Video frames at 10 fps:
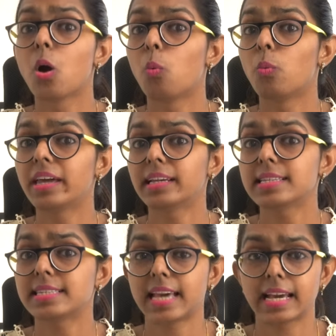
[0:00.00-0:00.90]

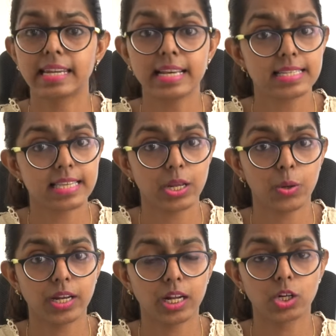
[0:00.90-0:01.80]
various techniques that you
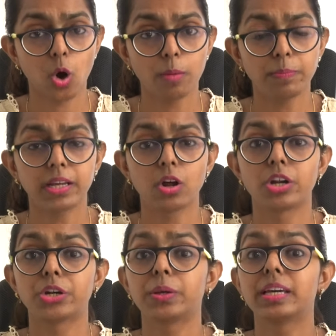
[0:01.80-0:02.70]
can adopt in order to